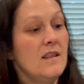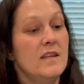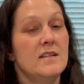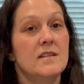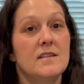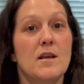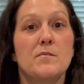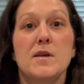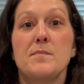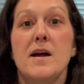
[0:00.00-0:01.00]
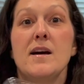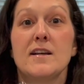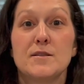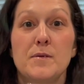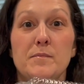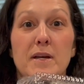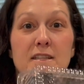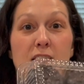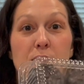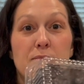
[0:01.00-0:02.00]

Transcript: This is something my husband picked up.